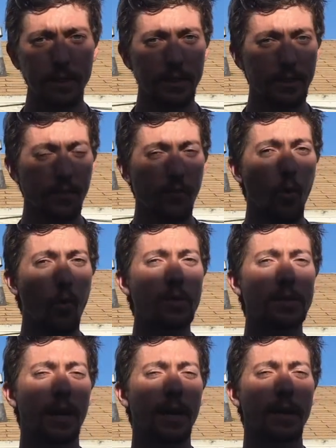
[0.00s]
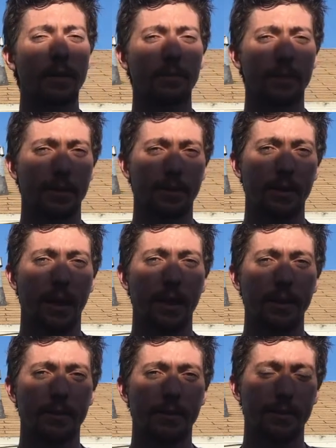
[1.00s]
is 4 times the
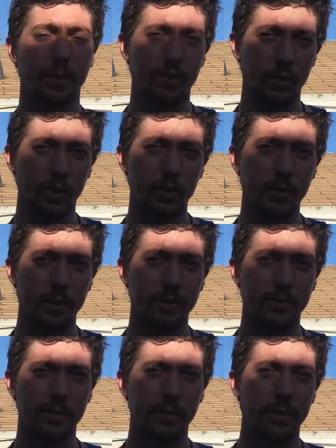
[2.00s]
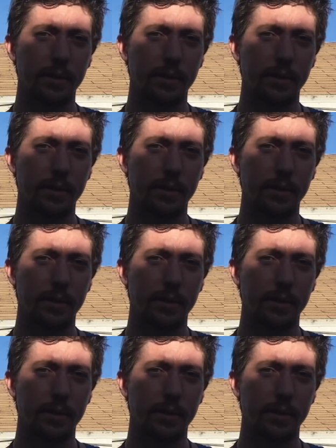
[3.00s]
size of a human's,